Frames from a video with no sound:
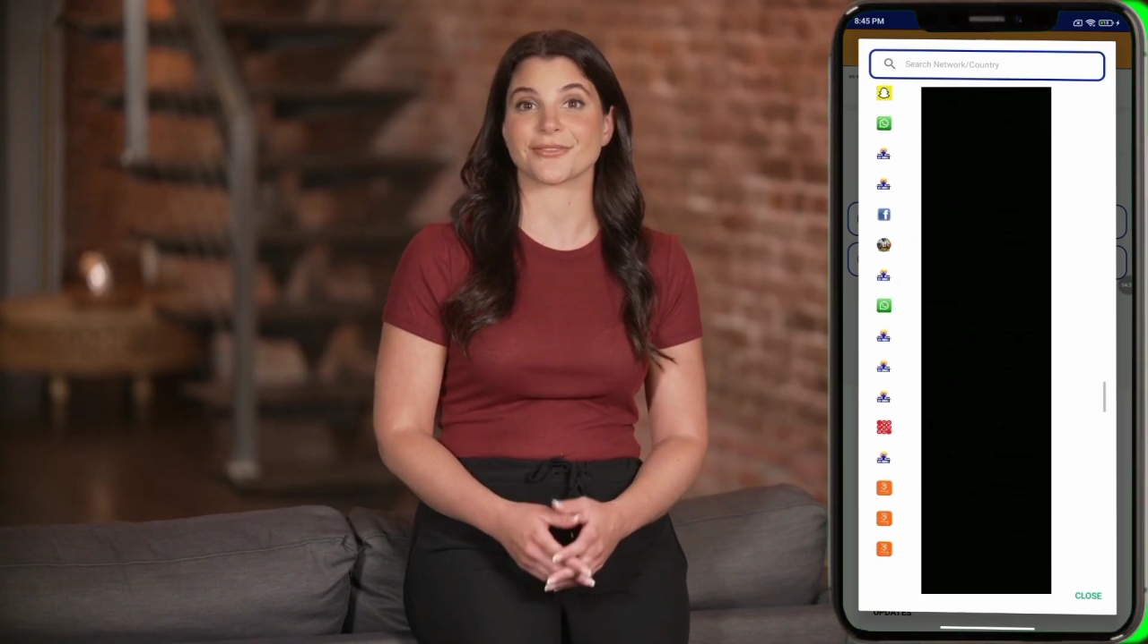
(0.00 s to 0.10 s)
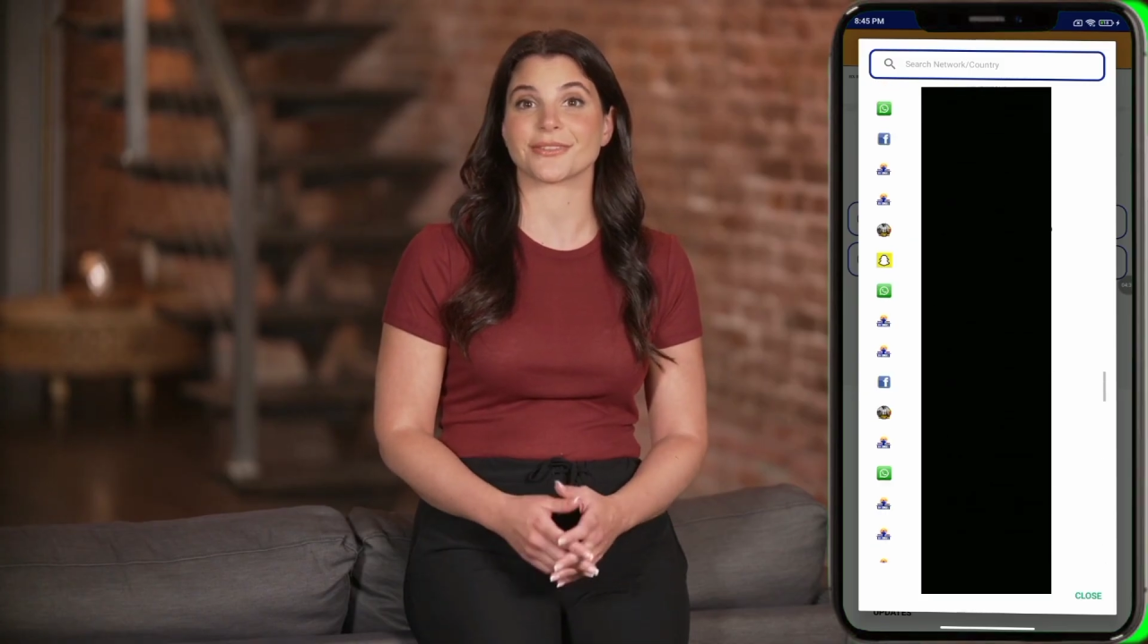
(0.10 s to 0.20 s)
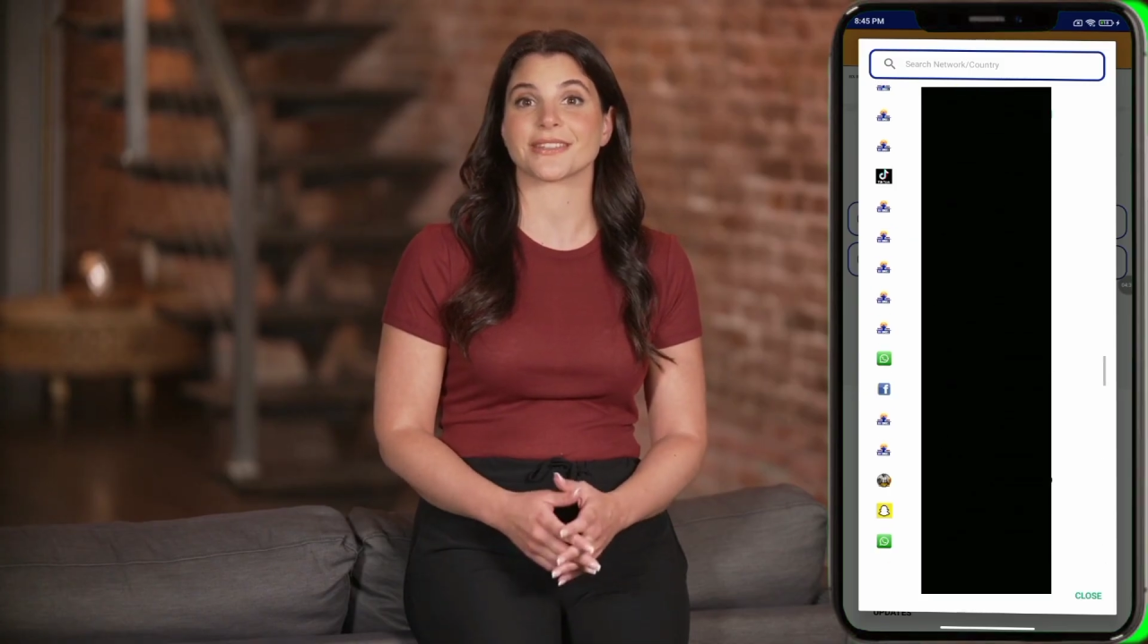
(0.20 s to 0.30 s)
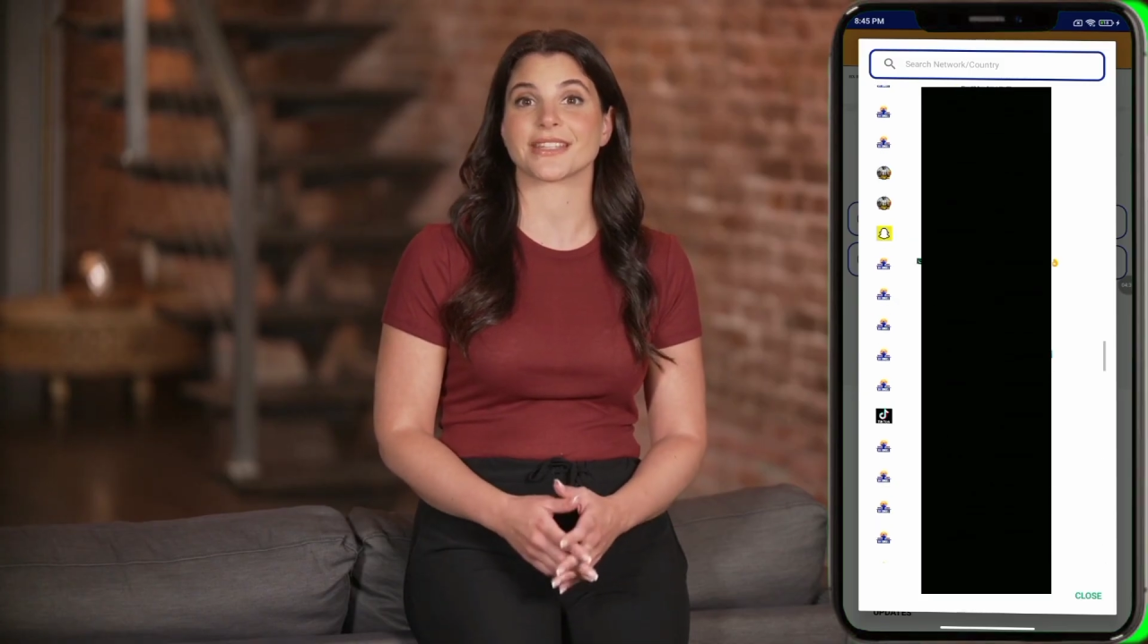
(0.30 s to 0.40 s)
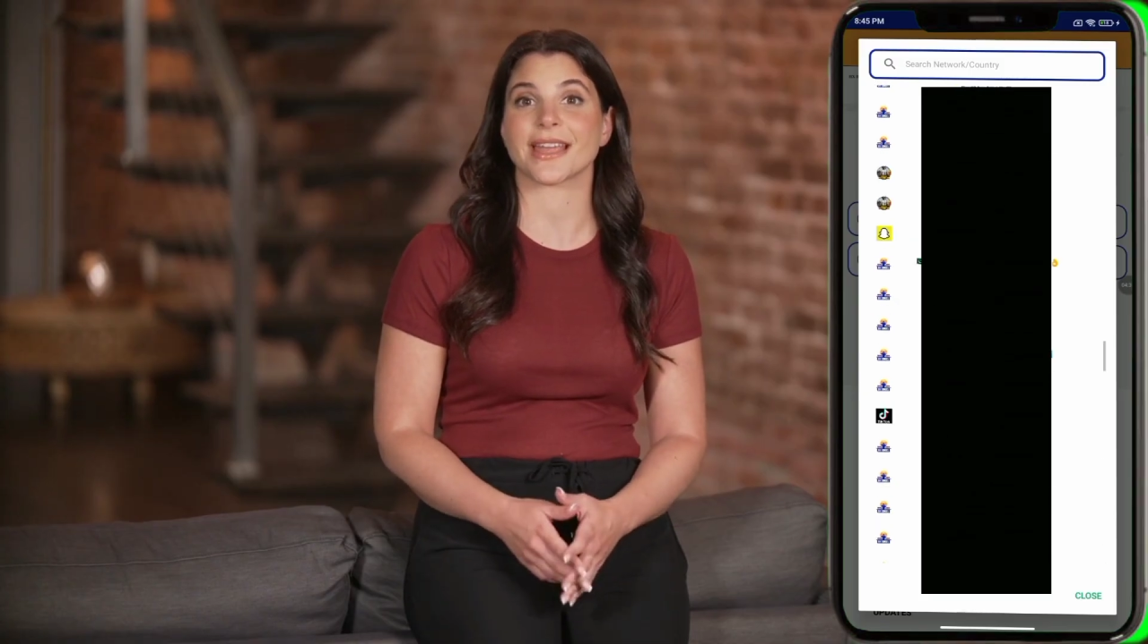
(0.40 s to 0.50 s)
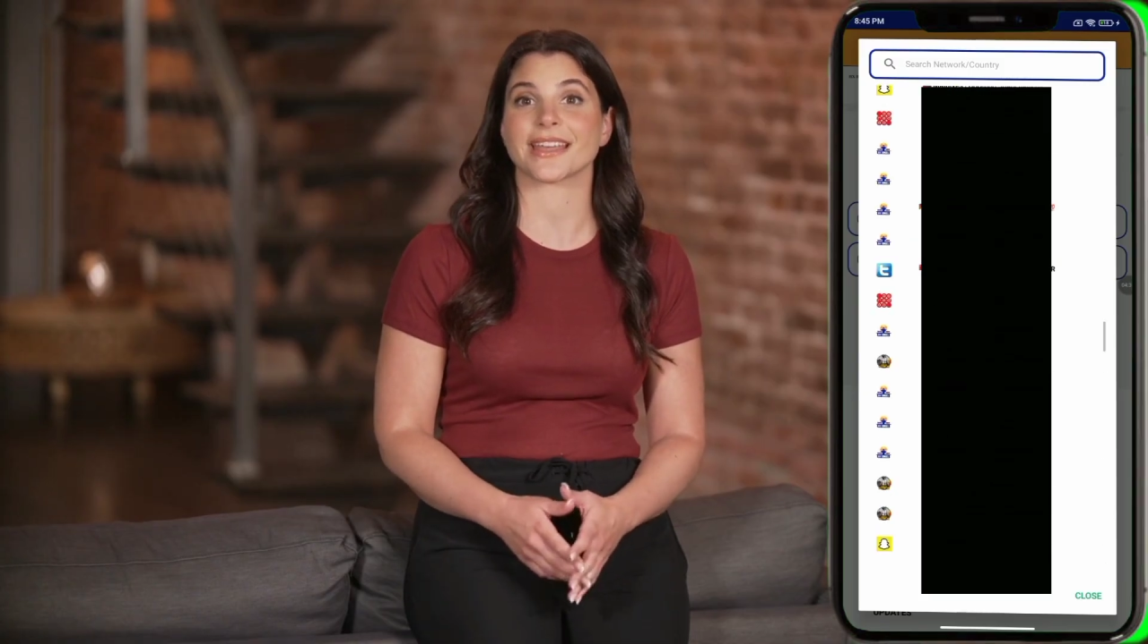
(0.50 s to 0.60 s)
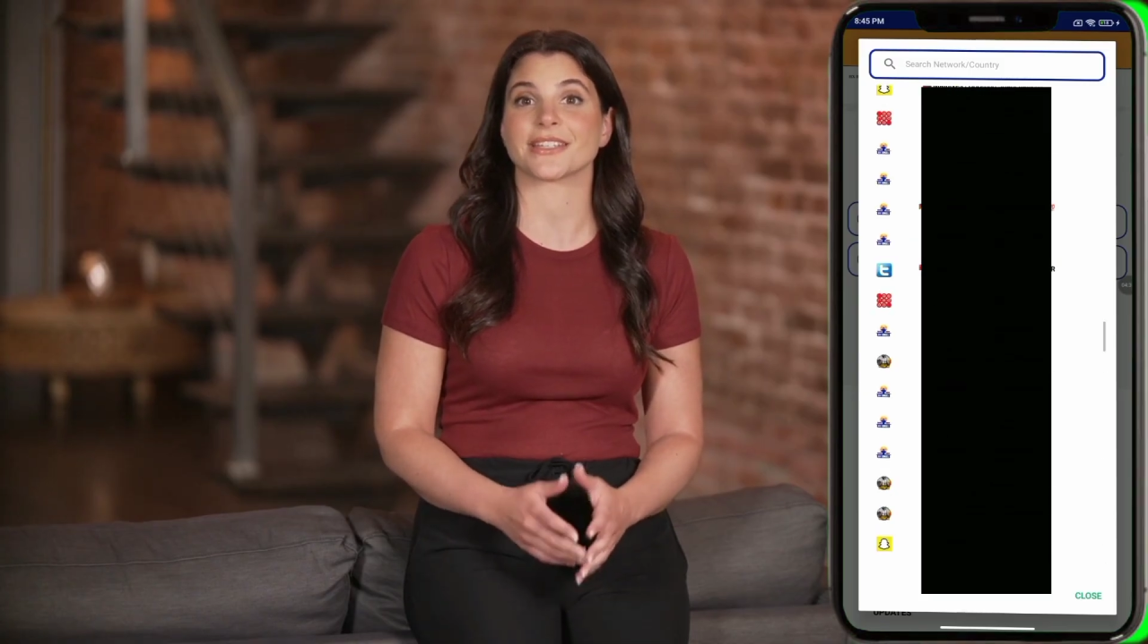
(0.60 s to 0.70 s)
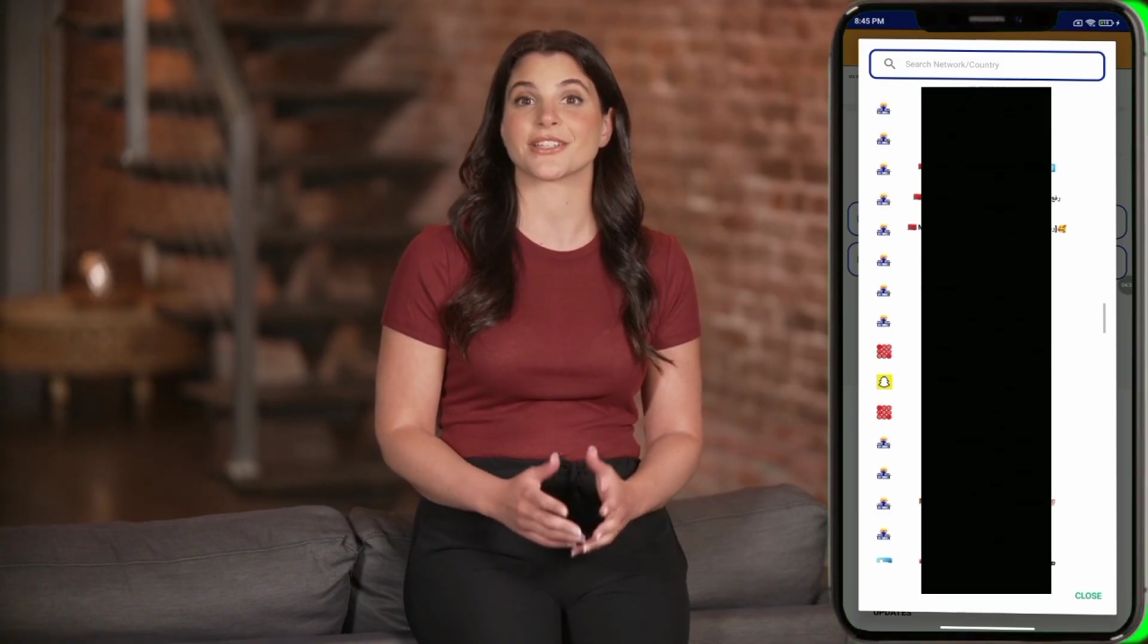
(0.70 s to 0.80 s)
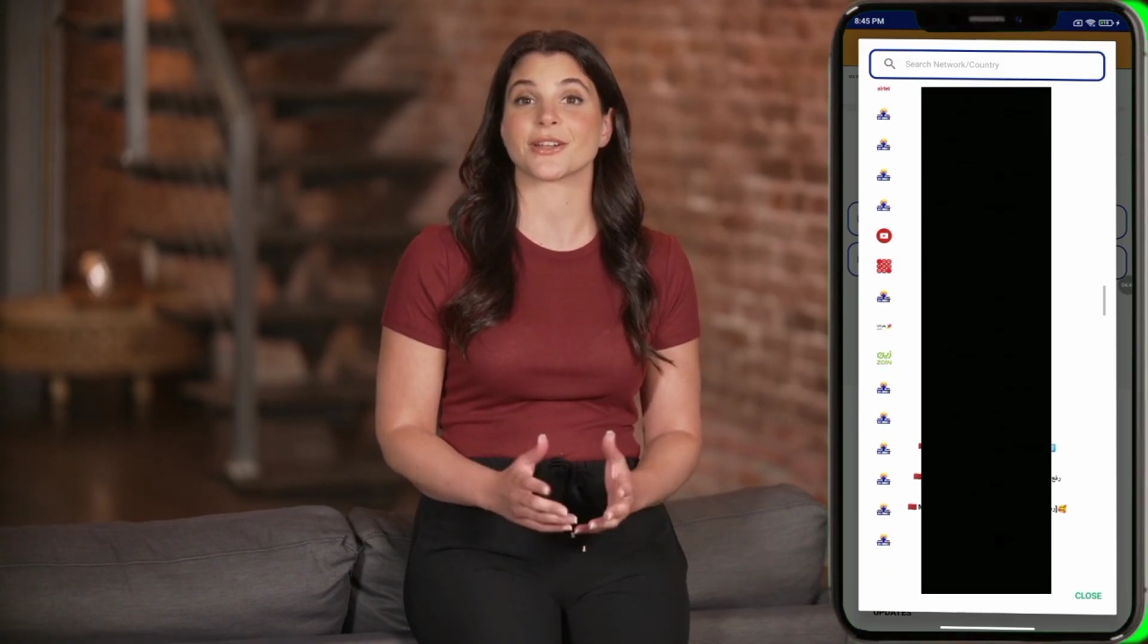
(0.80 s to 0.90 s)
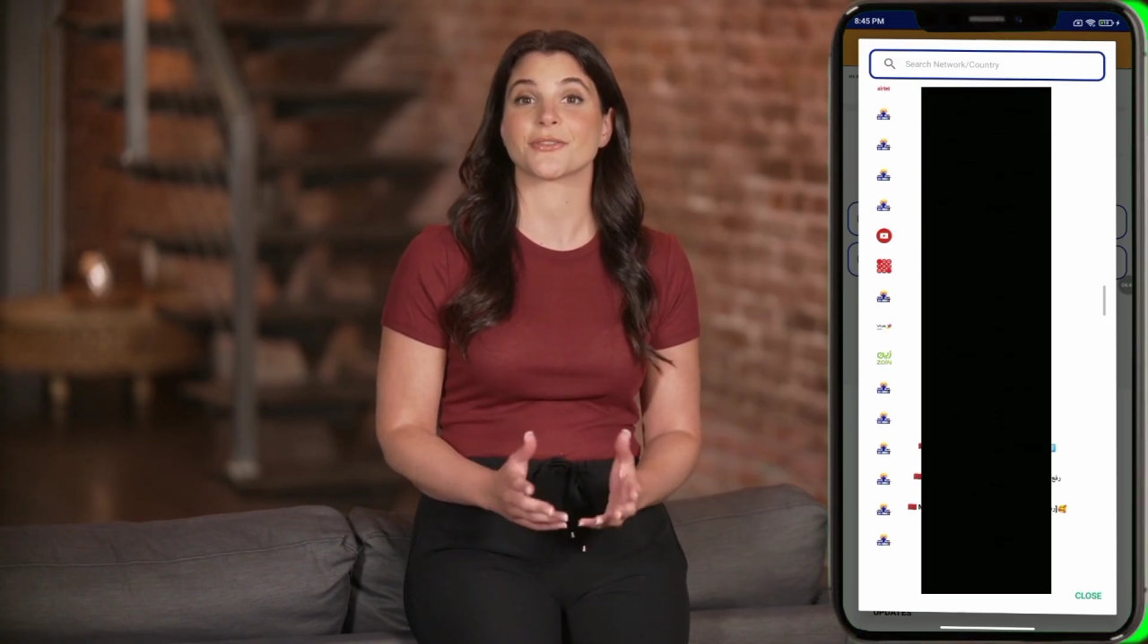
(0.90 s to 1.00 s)
Select
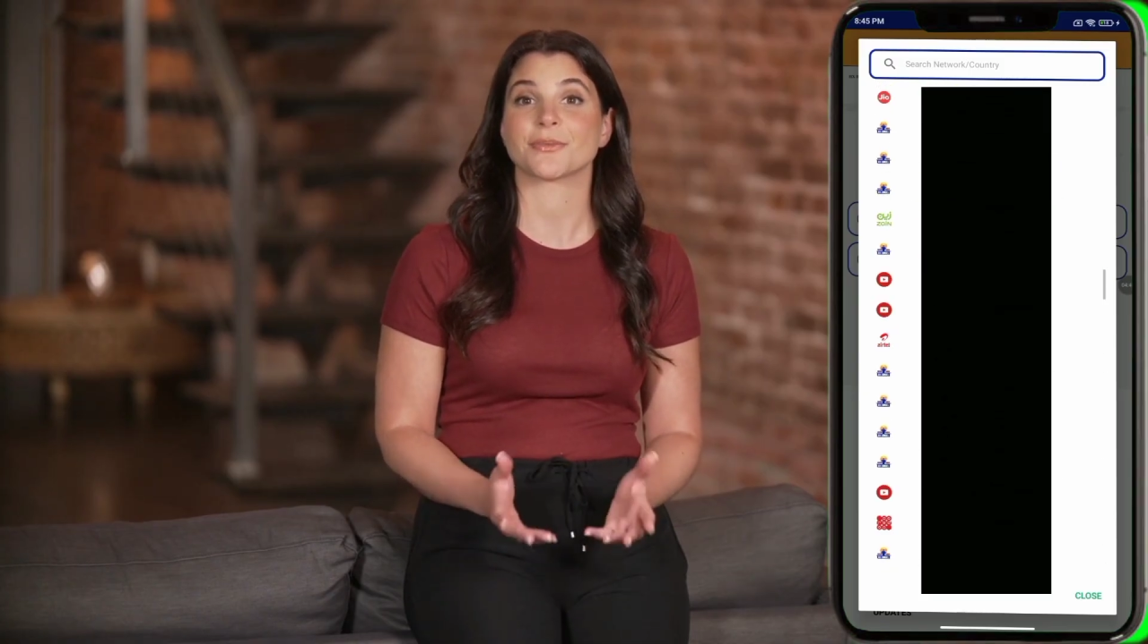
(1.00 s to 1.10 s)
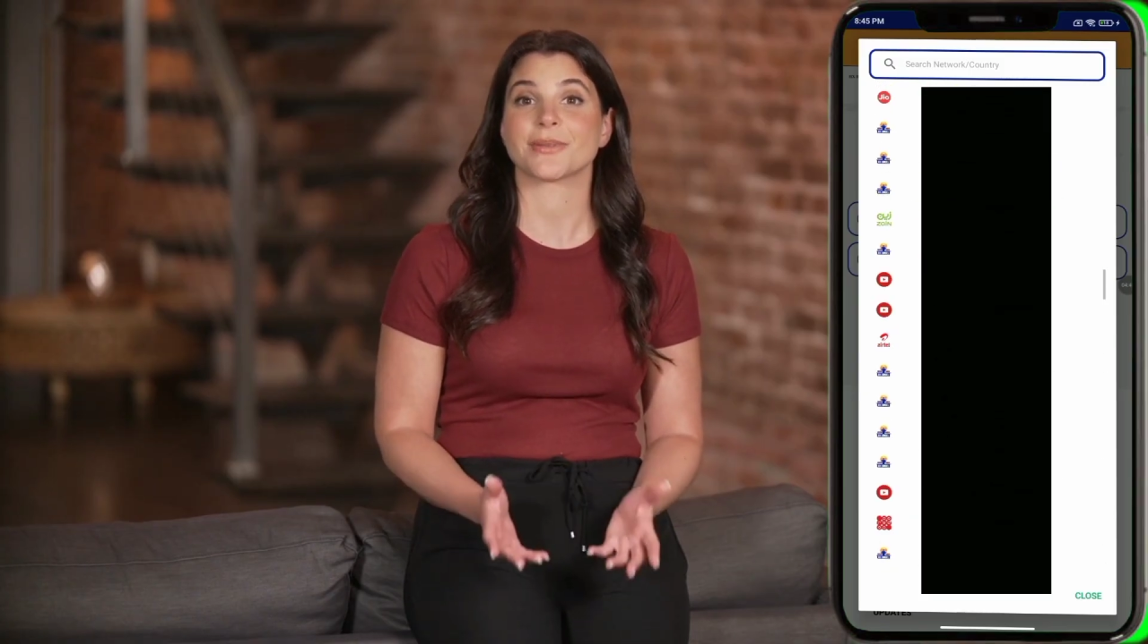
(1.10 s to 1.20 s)
a server